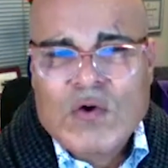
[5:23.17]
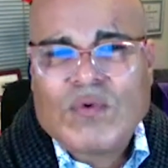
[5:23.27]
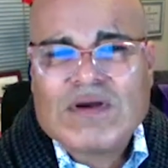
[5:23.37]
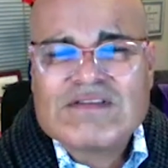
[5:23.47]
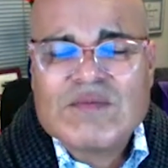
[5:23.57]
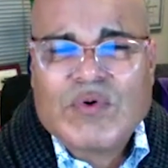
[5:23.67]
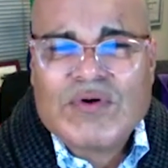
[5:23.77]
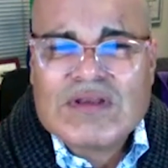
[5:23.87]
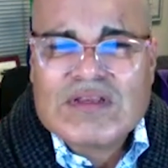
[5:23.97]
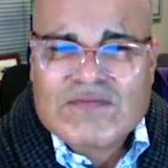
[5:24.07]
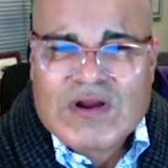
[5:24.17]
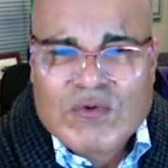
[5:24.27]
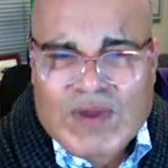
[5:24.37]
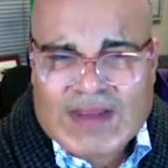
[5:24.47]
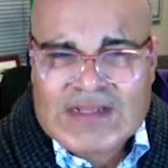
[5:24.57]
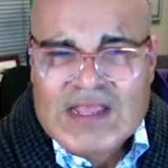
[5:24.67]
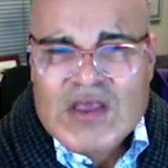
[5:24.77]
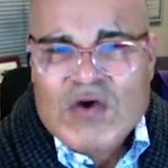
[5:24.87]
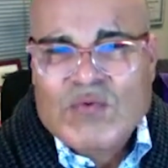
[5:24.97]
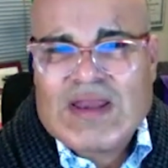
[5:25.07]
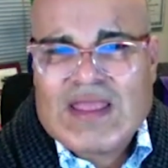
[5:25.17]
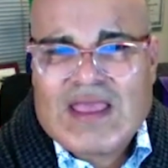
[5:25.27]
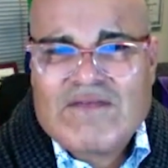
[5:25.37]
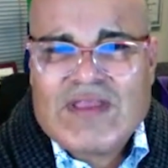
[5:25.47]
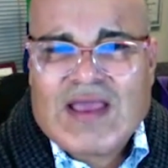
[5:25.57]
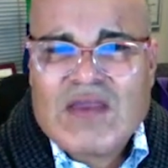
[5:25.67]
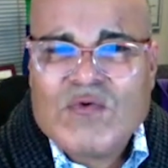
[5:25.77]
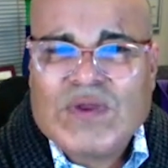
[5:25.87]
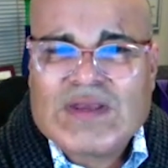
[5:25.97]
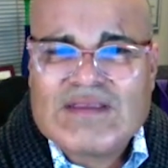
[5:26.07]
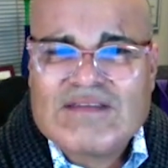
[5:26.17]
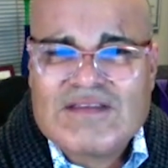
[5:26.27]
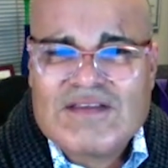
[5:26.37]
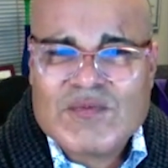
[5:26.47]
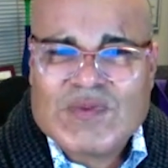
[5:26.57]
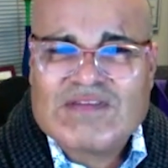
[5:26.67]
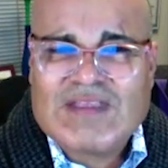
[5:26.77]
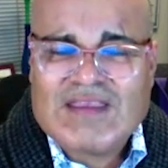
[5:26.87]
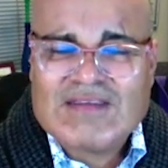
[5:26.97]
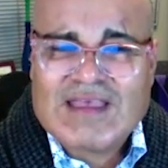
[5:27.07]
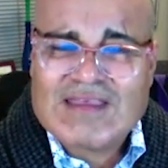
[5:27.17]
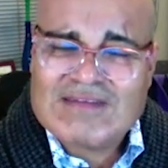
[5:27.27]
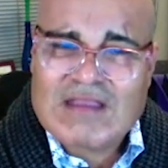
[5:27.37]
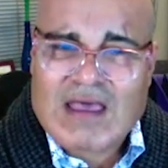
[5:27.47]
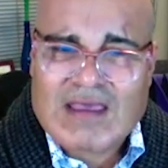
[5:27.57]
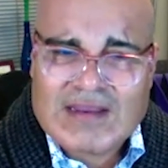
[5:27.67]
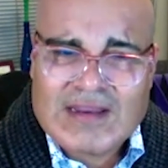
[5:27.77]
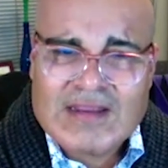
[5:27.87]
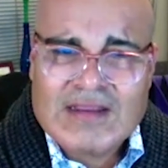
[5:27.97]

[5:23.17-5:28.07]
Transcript: What's the point of regret when every eyewitness to your mistakes has died?